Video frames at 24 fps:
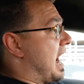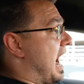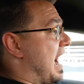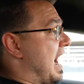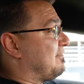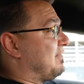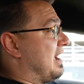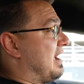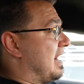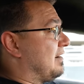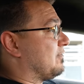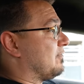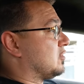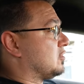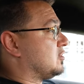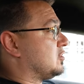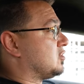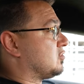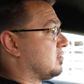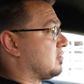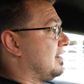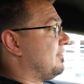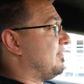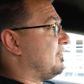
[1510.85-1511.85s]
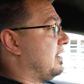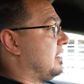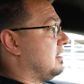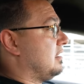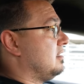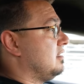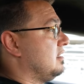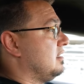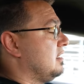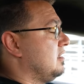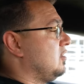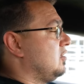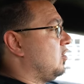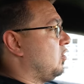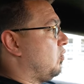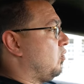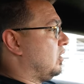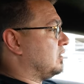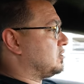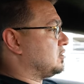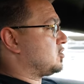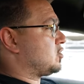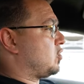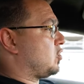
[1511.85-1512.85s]
I've ever driven
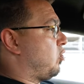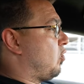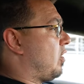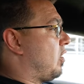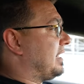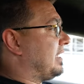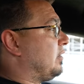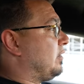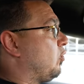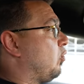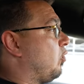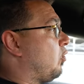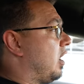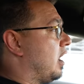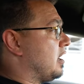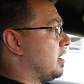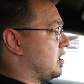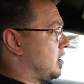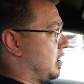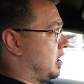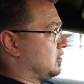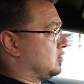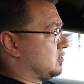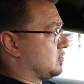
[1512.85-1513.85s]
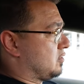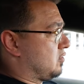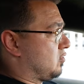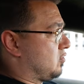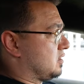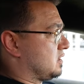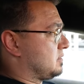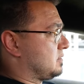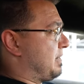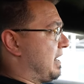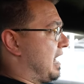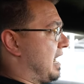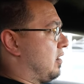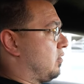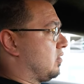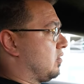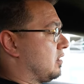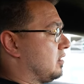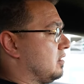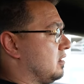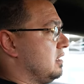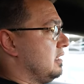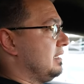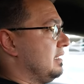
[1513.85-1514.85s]
was 2,100
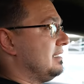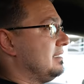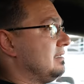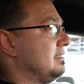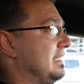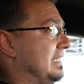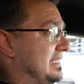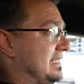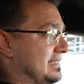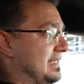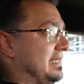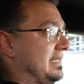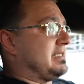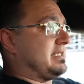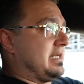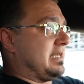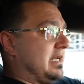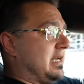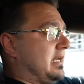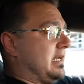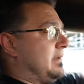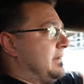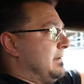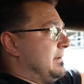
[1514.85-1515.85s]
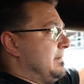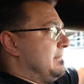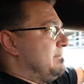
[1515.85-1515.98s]
horsepower DCT,